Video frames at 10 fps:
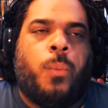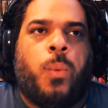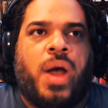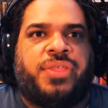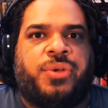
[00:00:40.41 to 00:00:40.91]

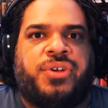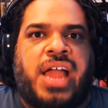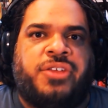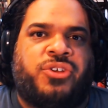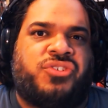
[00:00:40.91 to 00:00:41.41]
whether or
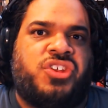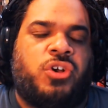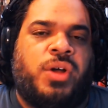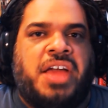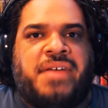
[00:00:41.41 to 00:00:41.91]
not you're
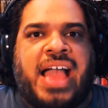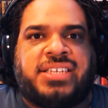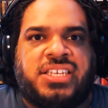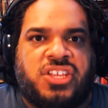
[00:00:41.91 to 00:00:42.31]
still going to have access